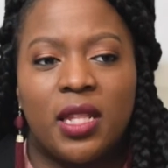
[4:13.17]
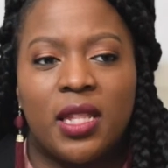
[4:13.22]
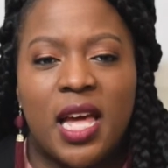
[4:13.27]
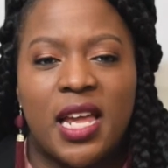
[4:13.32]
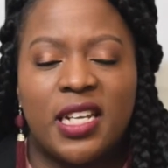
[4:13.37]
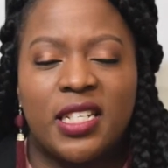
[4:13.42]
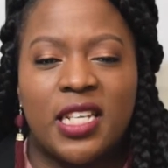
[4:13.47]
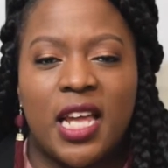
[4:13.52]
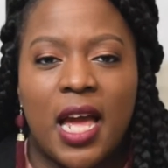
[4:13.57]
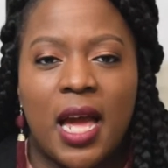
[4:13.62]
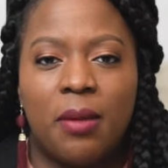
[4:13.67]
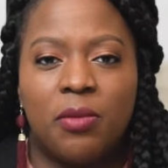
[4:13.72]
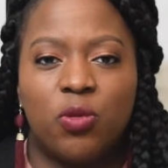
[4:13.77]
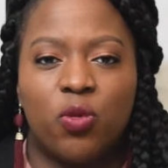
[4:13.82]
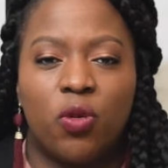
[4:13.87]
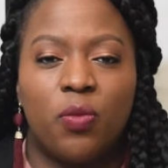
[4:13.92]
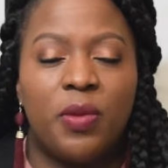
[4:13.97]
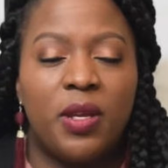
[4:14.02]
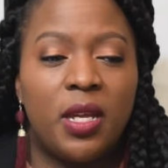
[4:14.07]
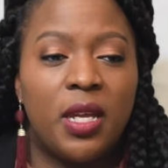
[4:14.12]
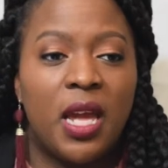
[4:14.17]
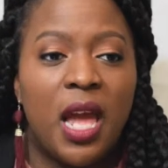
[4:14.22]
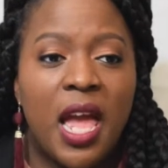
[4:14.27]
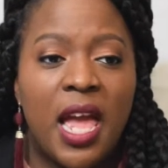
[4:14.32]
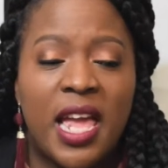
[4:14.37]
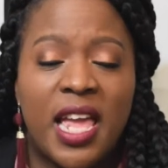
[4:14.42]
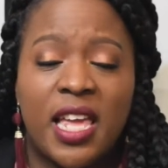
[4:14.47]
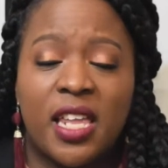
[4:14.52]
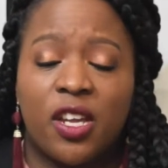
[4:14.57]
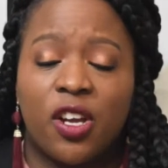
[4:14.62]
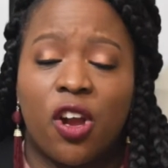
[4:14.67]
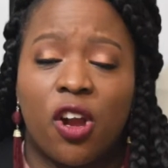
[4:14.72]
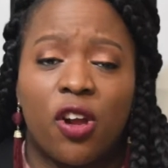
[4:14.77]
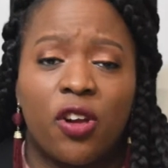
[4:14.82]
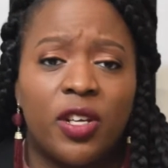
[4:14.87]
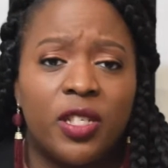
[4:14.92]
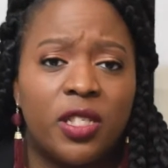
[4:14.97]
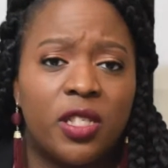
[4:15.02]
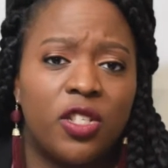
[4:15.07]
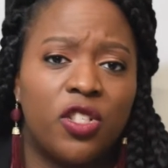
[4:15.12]
A lot of times we'll be in a
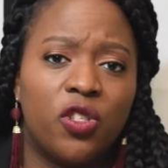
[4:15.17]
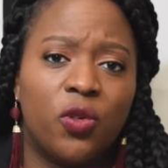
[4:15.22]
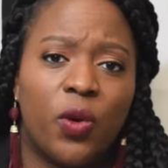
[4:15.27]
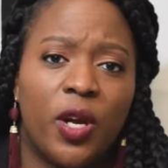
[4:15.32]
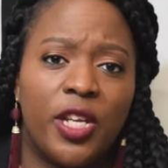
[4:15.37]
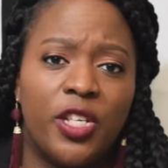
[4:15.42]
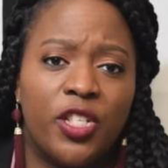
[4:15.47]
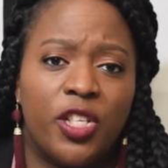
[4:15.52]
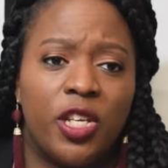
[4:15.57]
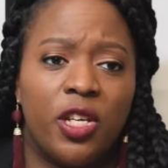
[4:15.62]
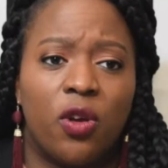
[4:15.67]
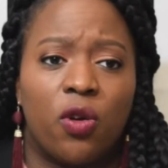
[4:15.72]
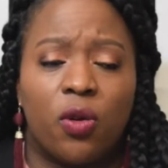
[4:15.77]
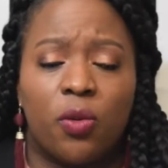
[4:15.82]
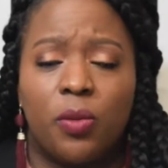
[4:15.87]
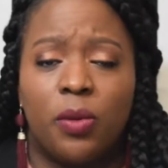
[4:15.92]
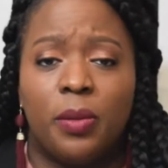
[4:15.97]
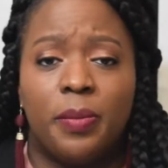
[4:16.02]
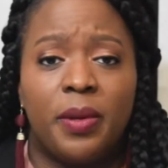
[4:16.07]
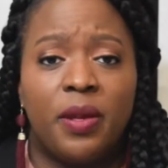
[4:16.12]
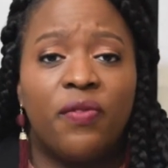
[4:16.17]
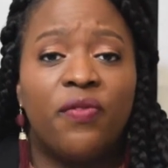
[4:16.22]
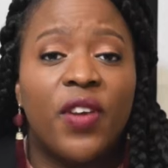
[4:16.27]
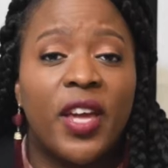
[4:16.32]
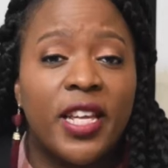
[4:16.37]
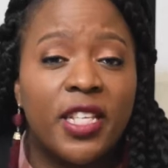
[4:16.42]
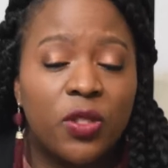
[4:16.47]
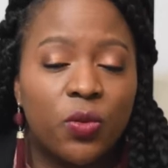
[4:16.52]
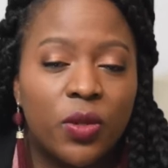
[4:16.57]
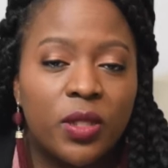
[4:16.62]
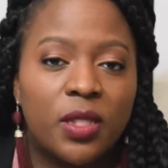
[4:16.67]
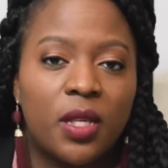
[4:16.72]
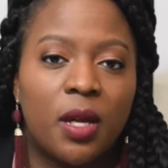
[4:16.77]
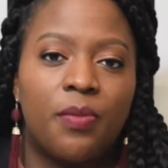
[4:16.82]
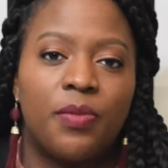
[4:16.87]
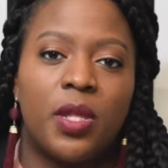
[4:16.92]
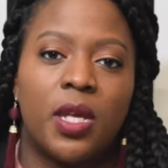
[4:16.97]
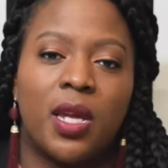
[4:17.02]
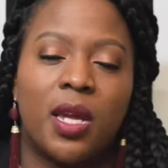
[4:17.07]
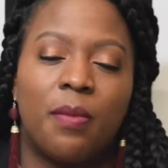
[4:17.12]
current situation or we'll be faced with
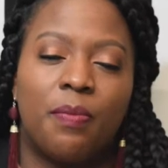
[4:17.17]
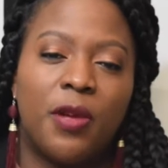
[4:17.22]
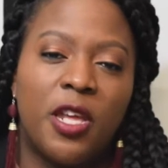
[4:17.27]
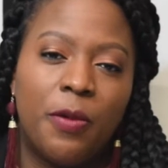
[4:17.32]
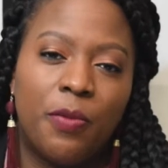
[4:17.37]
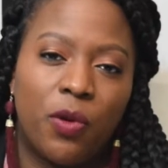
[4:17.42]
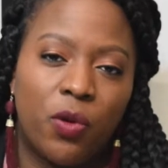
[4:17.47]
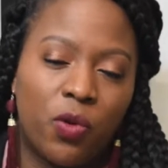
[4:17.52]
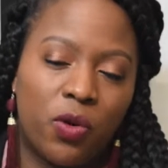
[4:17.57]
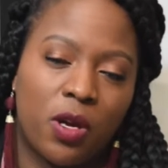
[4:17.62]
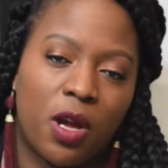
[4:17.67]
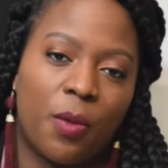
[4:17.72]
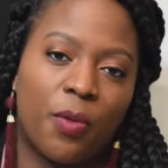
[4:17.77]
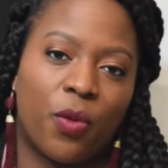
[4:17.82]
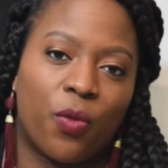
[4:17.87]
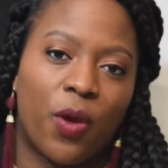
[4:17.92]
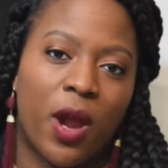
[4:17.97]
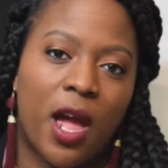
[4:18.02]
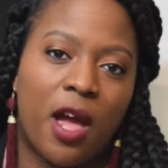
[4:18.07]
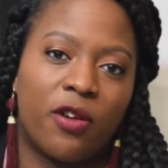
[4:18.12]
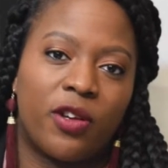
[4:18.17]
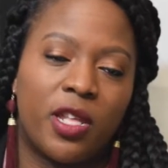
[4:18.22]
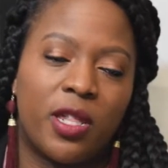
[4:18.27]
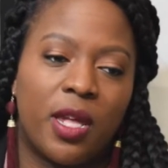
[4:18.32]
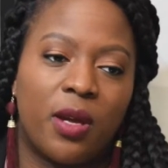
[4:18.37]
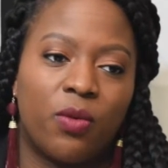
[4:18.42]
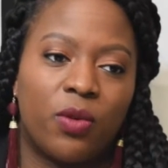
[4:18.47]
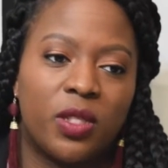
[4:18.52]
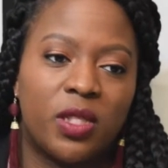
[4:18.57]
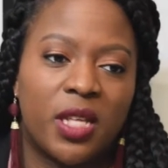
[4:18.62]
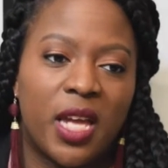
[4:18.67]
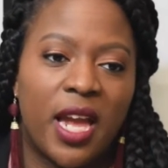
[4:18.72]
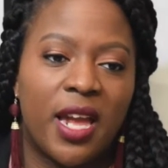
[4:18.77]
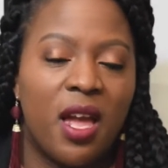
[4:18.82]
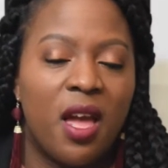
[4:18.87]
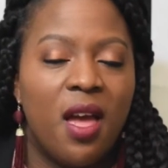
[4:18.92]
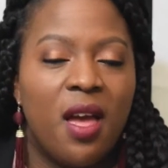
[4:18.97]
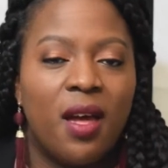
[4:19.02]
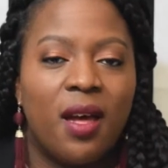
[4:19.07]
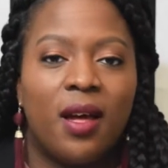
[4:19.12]
something, and people will come around and they will
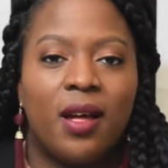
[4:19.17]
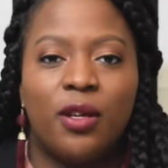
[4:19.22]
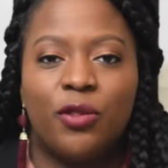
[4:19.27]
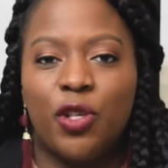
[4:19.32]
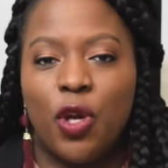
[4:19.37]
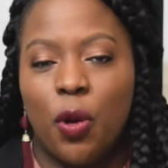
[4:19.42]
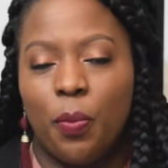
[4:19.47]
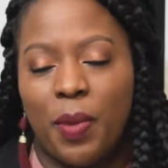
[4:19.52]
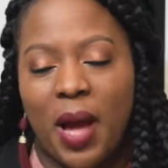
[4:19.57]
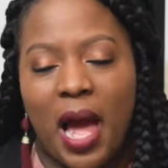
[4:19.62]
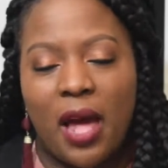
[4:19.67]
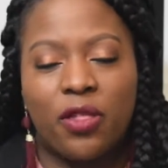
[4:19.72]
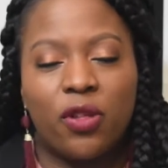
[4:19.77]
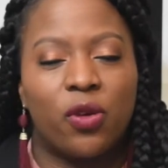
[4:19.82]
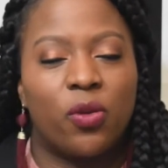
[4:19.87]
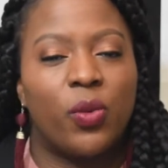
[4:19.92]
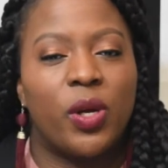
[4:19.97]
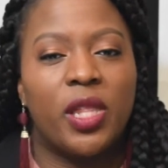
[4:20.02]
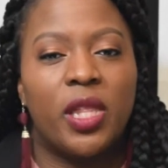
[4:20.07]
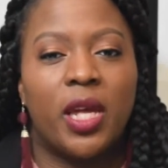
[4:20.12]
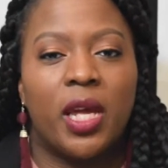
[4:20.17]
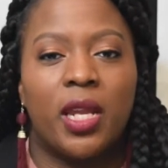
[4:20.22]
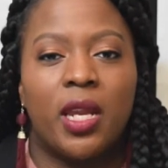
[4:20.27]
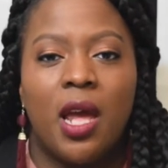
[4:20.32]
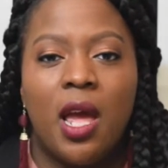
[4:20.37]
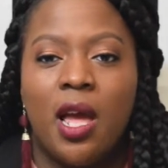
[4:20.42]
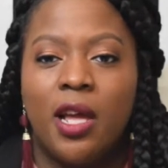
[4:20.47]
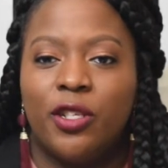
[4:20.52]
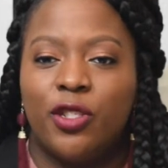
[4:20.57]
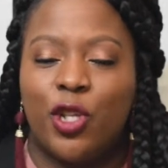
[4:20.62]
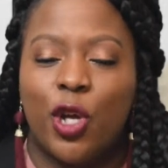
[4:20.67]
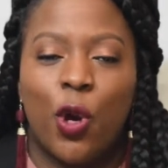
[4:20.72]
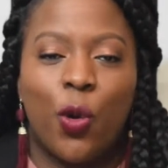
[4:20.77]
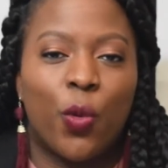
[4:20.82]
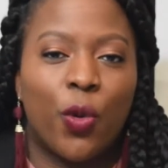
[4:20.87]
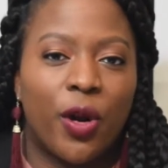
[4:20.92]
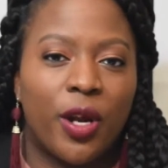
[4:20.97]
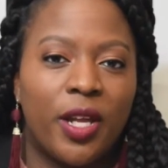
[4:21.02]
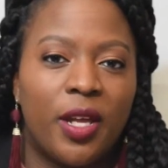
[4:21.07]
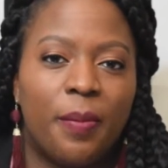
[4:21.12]
say, oh, don't bother with it,
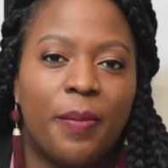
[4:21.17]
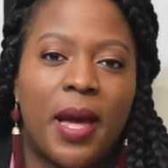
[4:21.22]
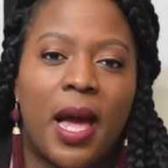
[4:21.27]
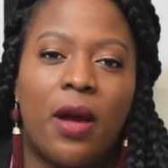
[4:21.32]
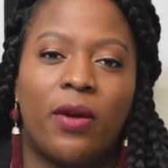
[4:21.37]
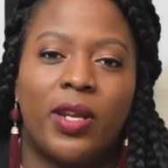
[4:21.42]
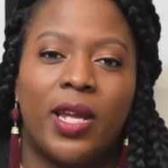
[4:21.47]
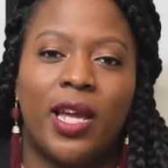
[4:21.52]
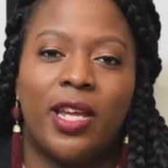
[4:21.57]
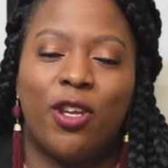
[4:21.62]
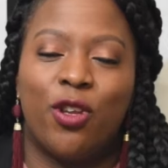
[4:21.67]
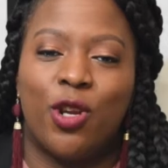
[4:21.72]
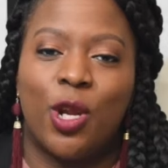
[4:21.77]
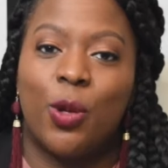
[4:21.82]
don't worry about it,